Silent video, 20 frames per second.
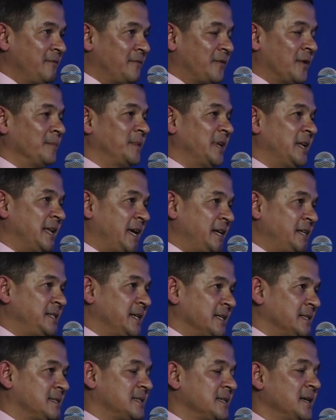from the
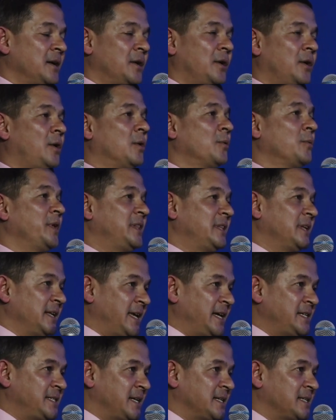nations or with the
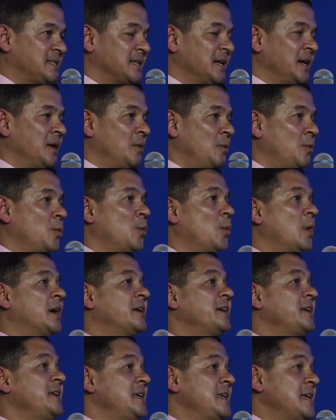nations who
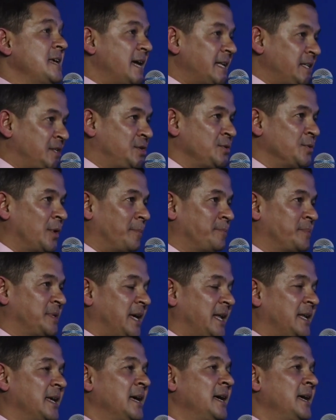are yet to
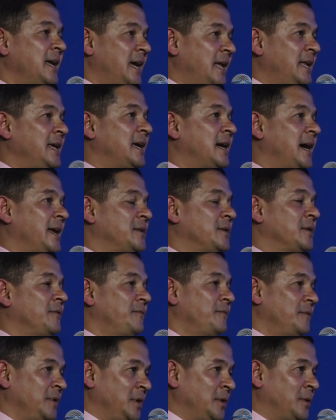obtain any kind of
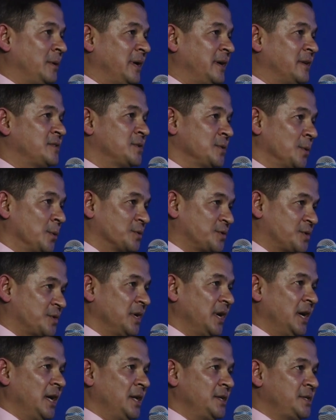nuclear source.
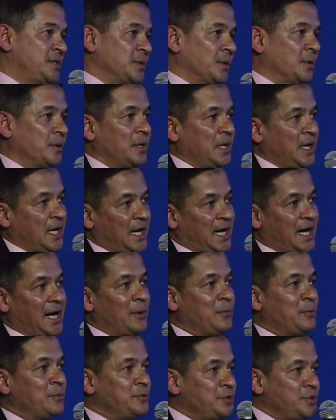So
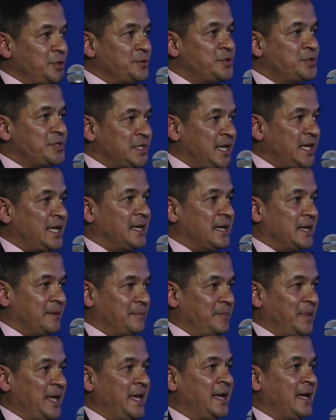how do you see
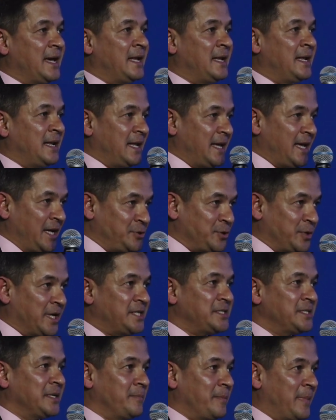being an
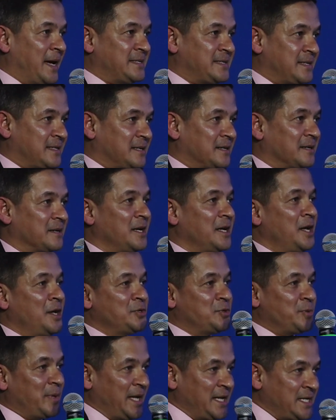education ambassador
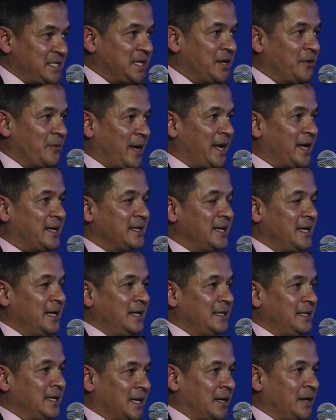to integrate
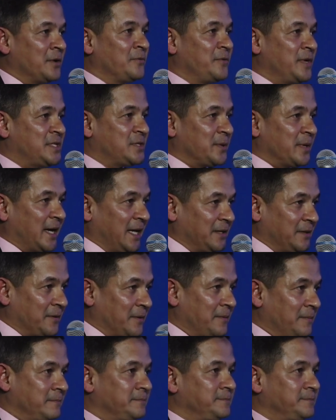the countries together?